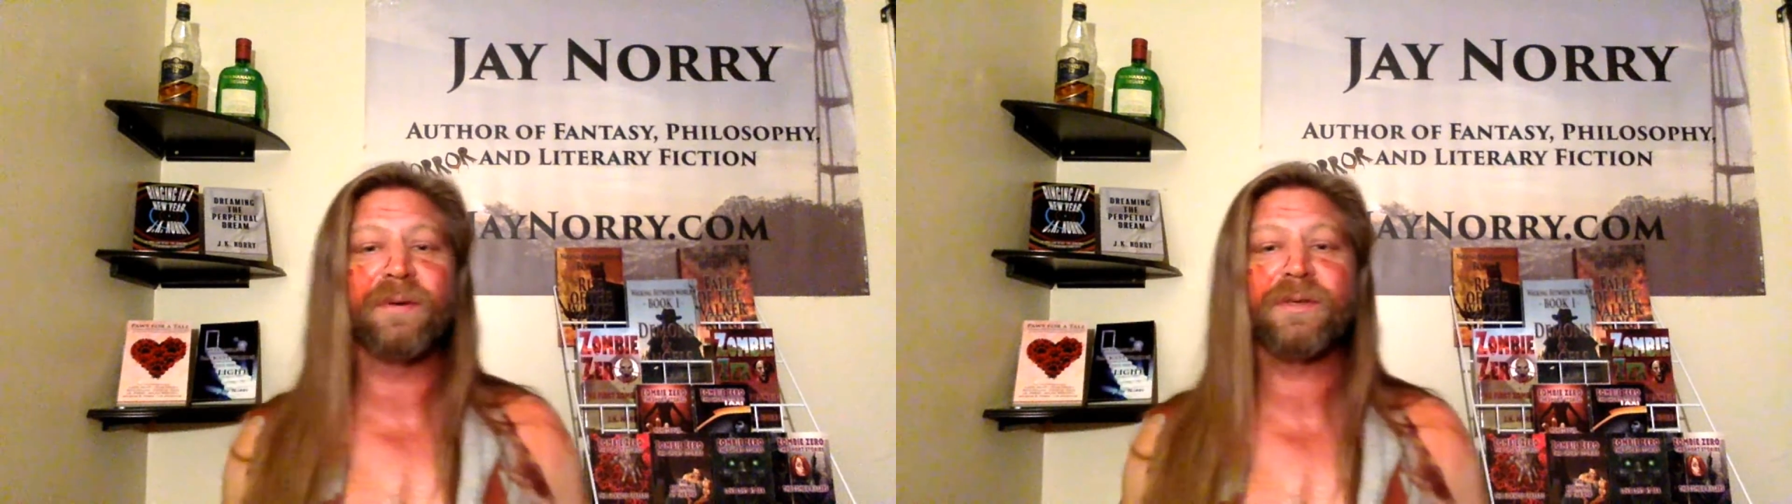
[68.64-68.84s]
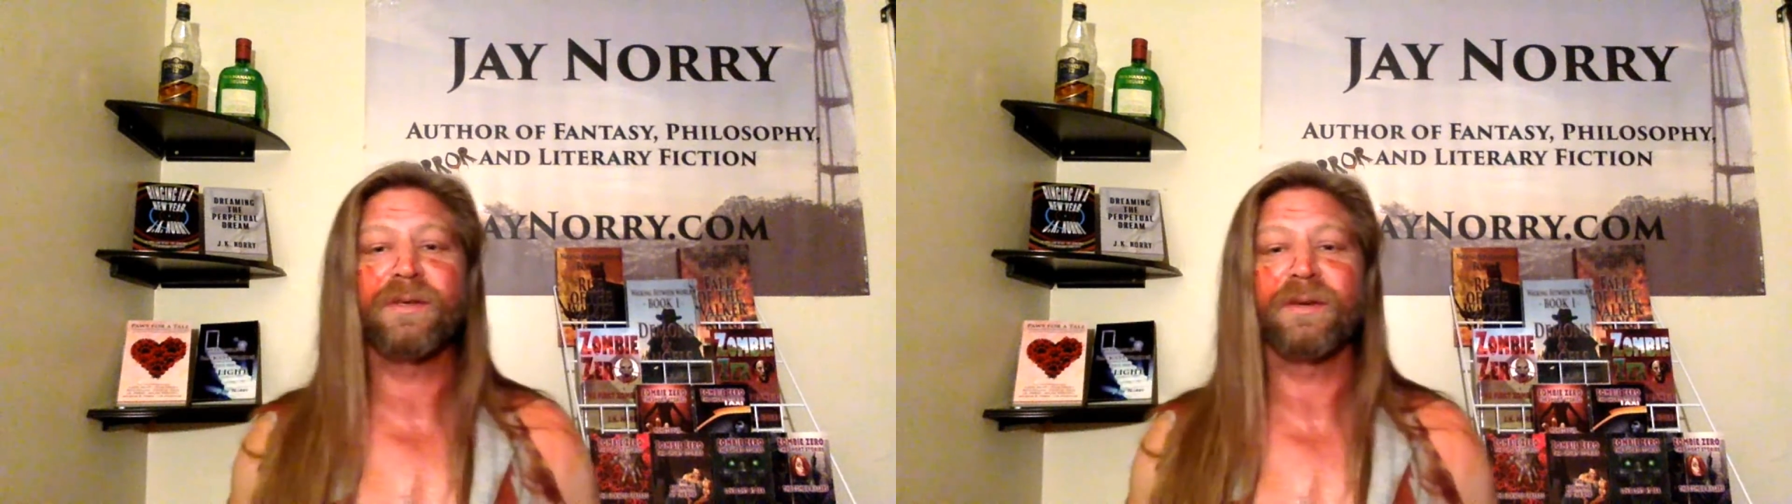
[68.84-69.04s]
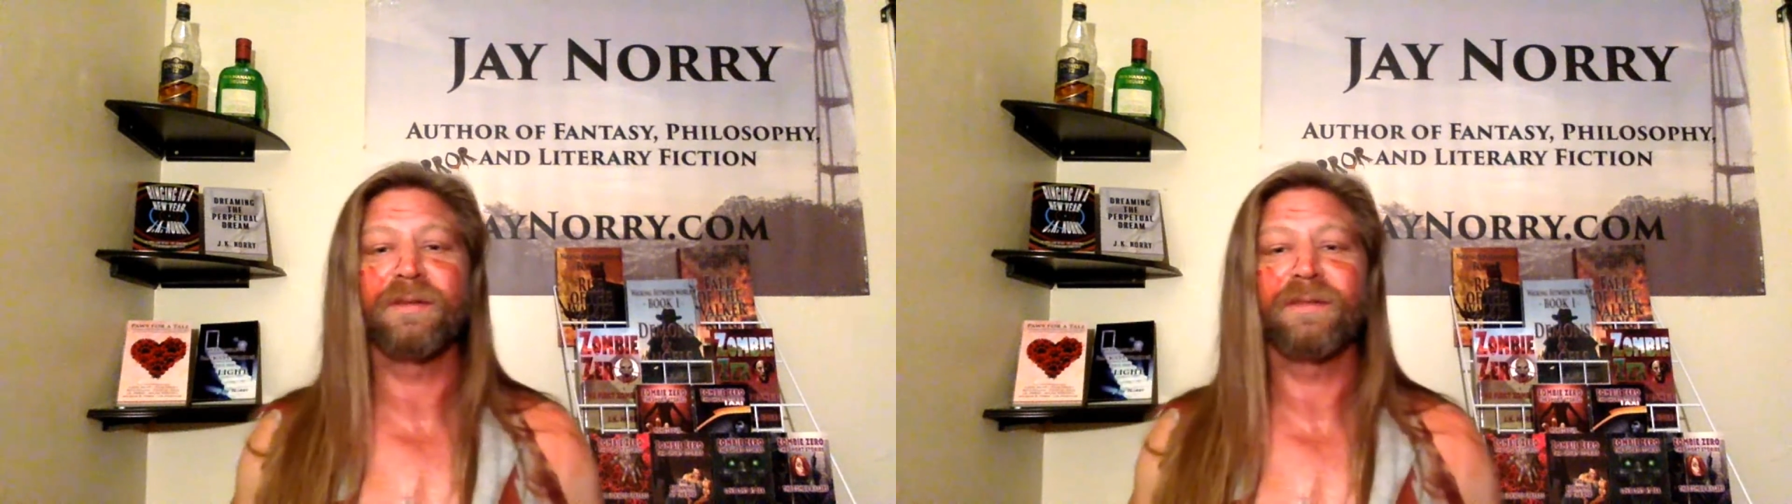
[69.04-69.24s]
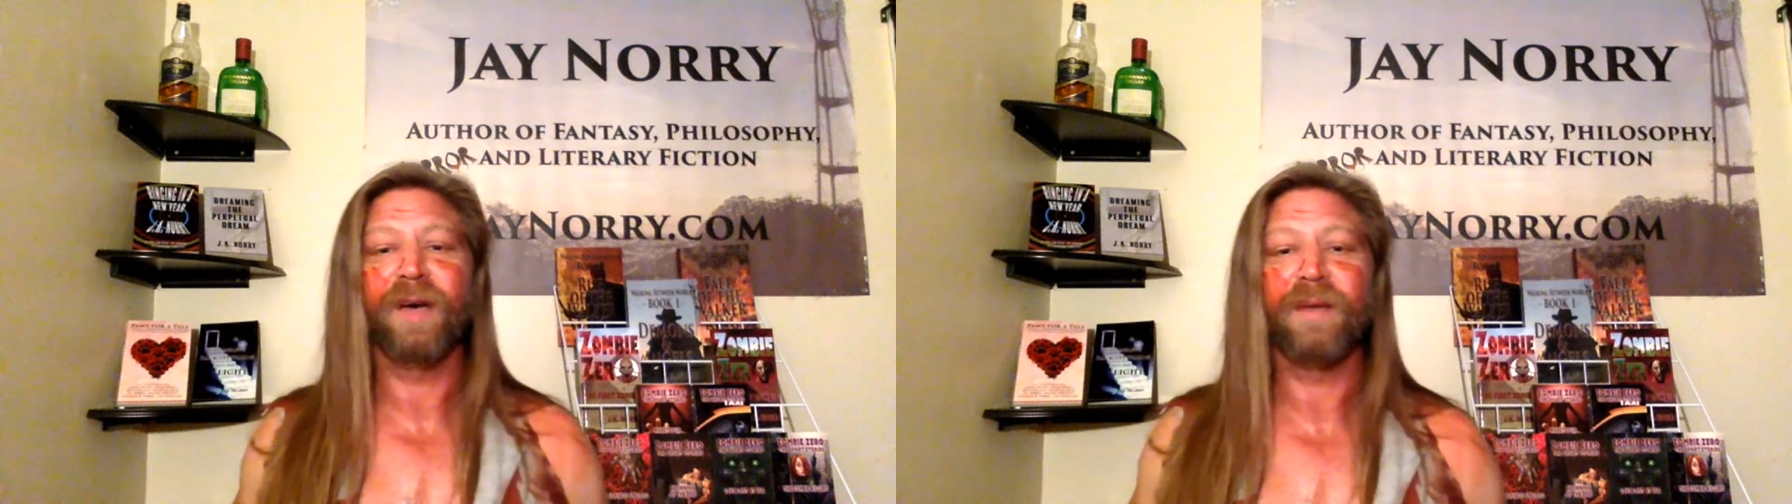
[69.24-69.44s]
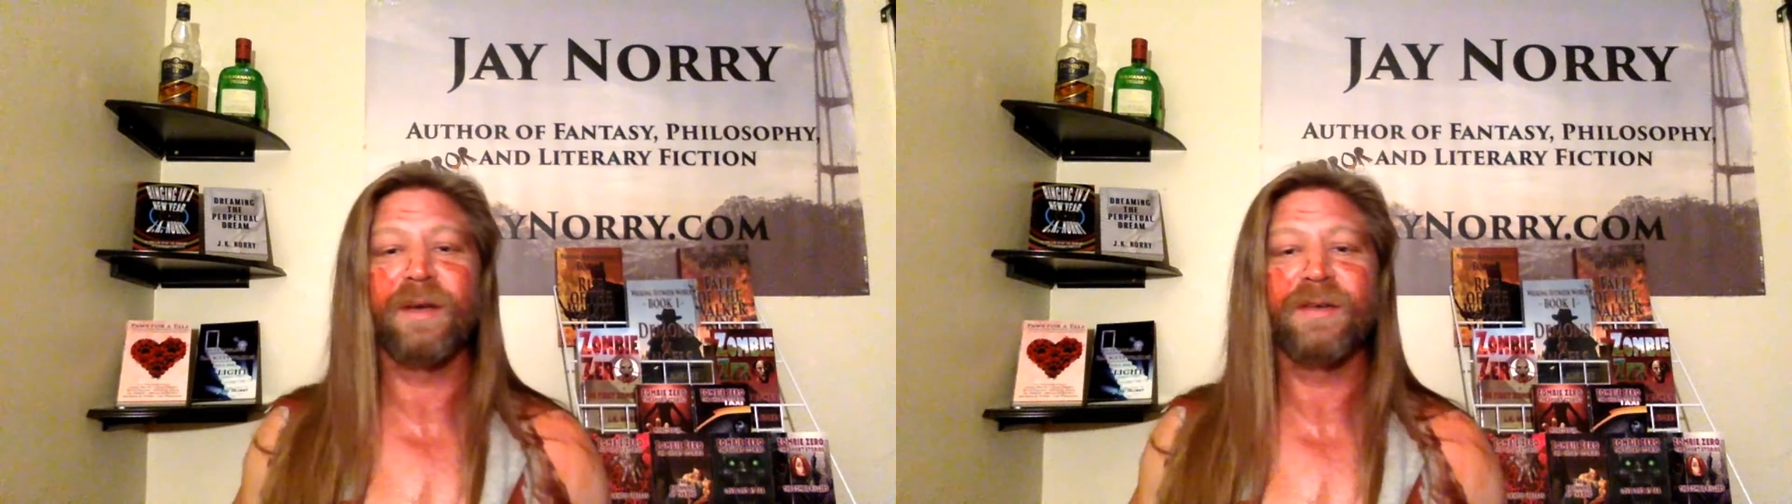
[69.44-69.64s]
You can find
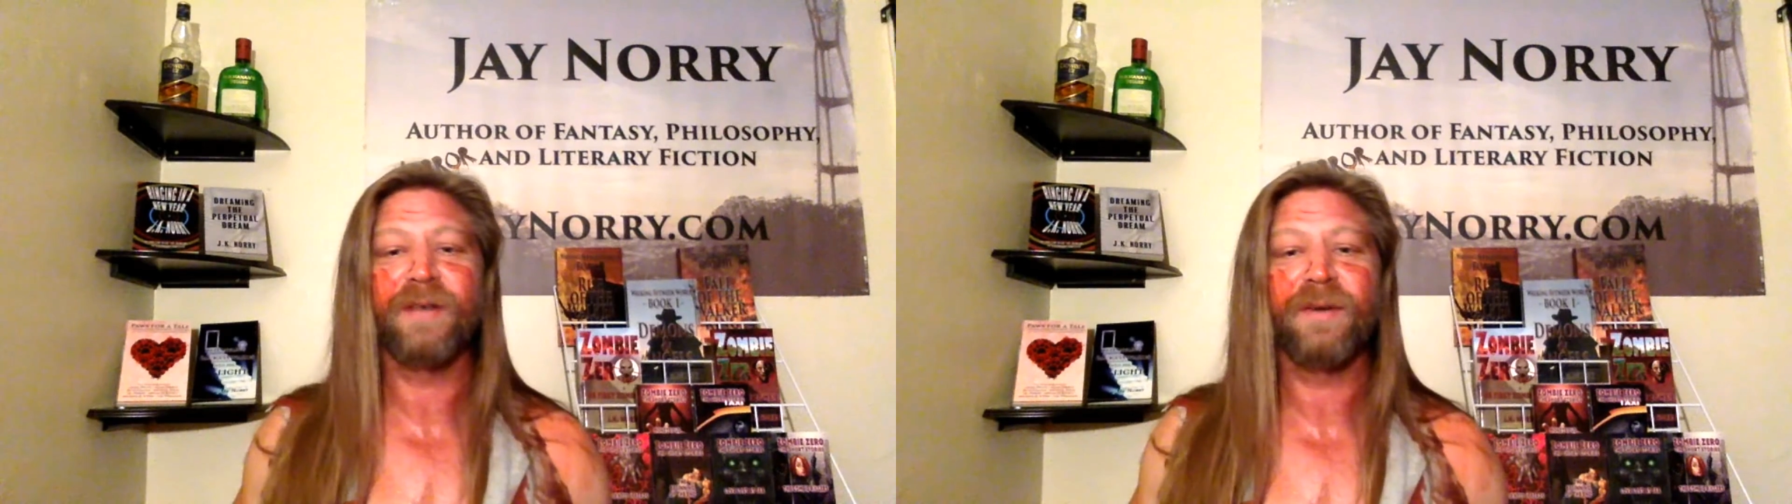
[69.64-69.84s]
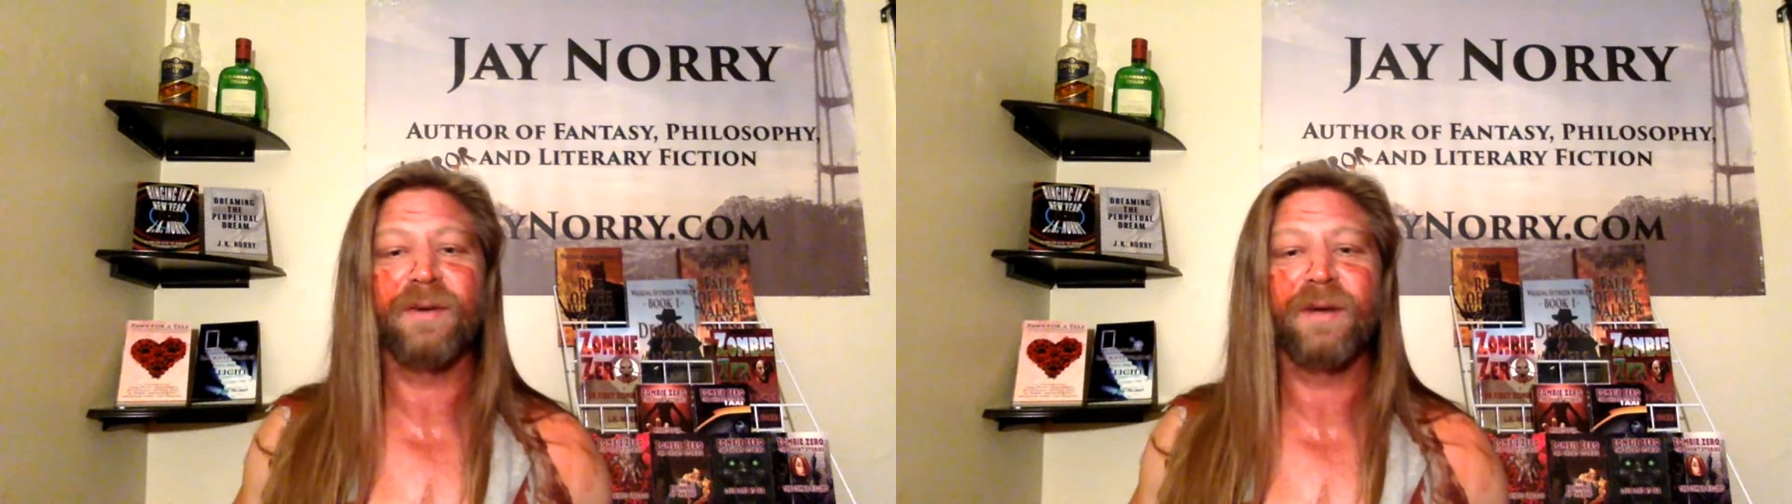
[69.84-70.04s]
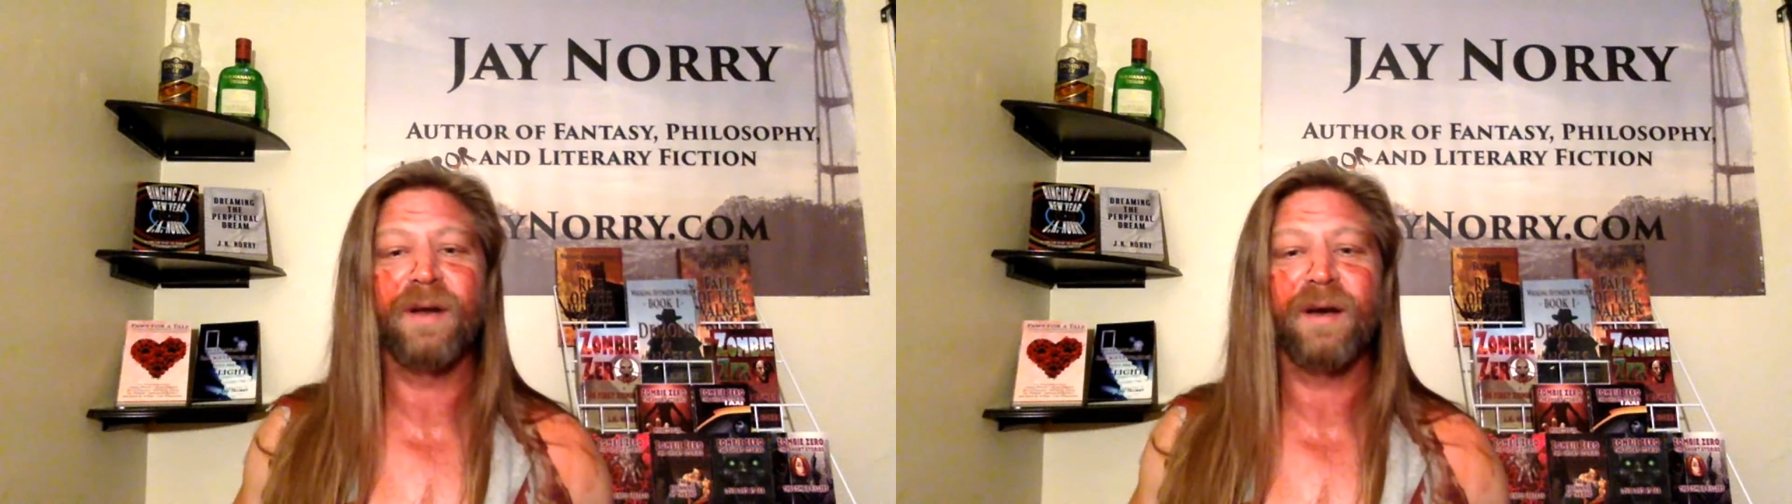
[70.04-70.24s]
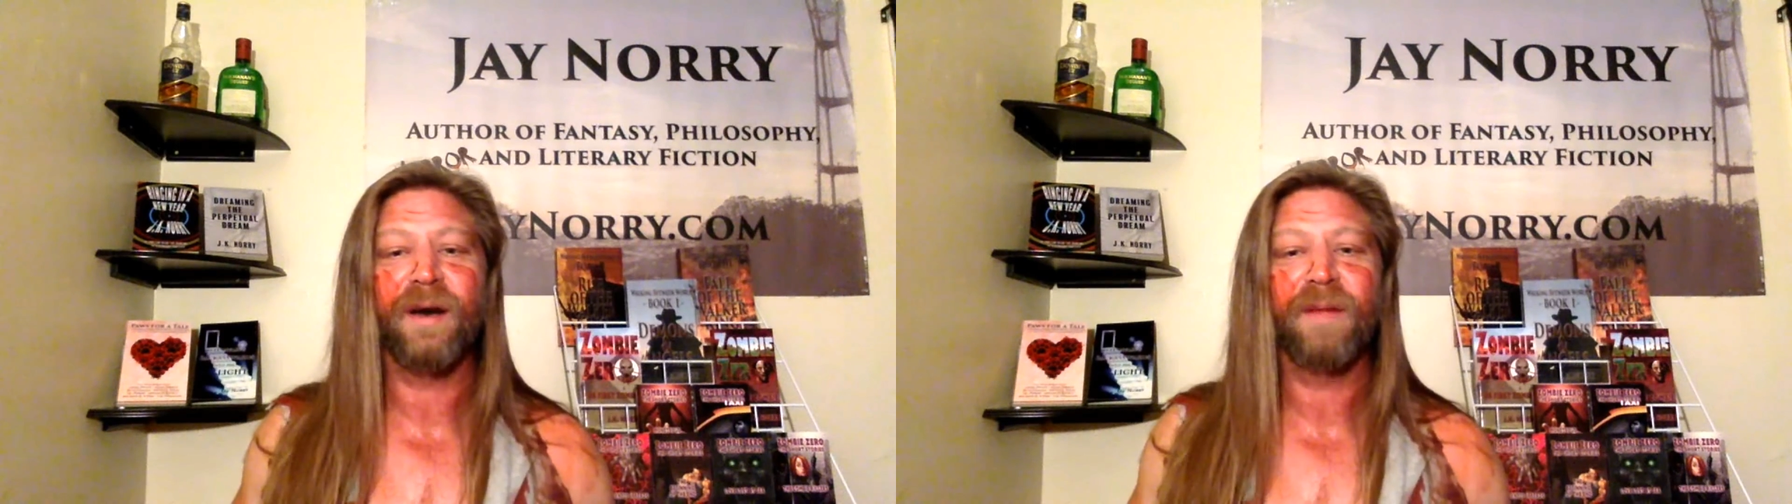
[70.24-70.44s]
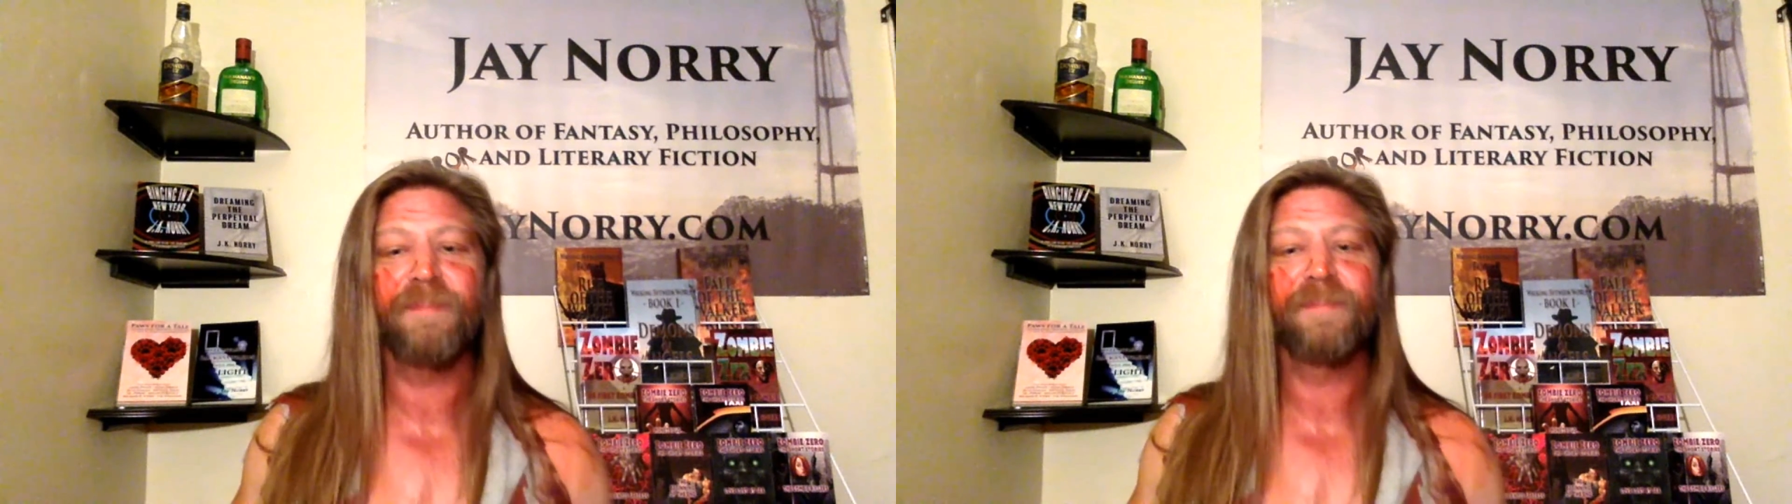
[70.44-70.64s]
me on
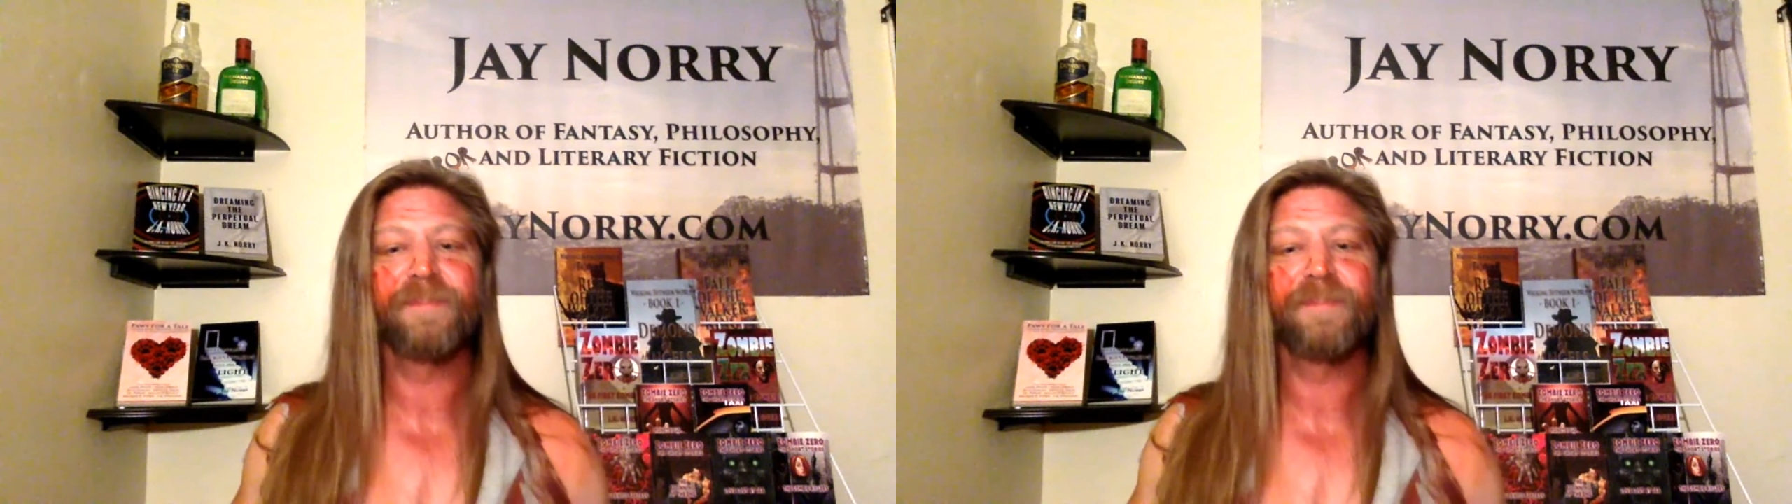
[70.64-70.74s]
jnorry.com.